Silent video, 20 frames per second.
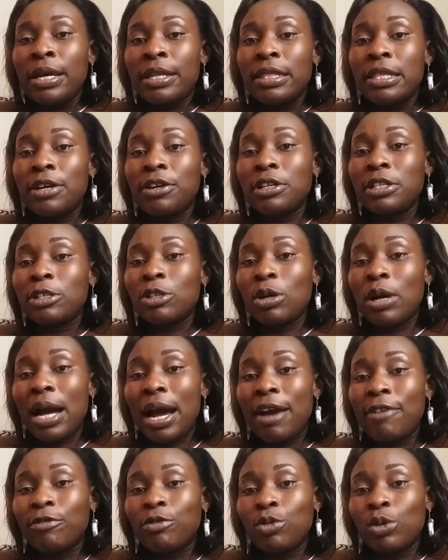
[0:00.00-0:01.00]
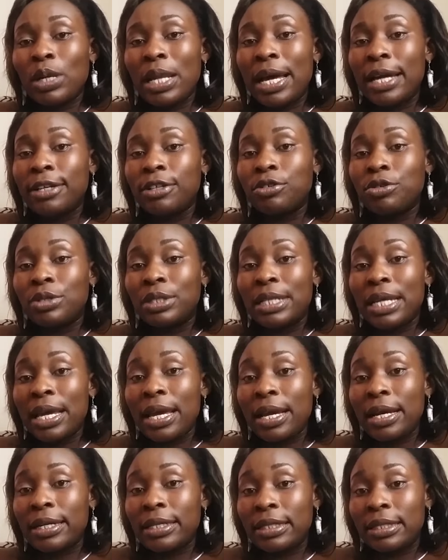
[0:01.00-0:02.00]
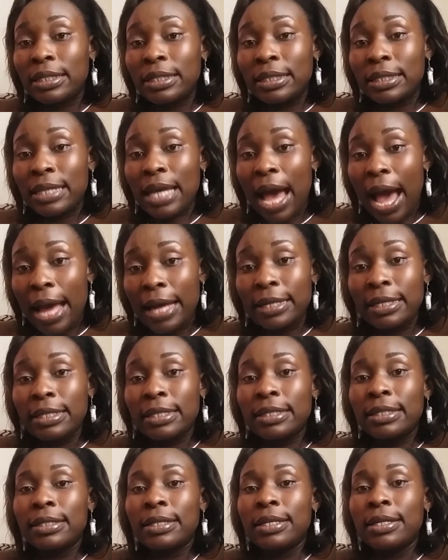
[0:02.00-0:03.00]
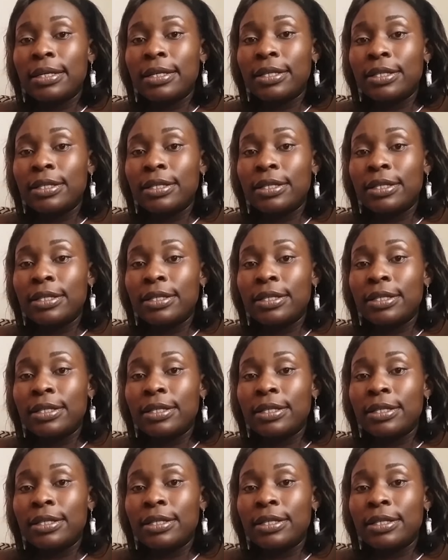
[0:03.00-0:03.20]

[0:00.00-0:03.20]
They also have to learn to take turns.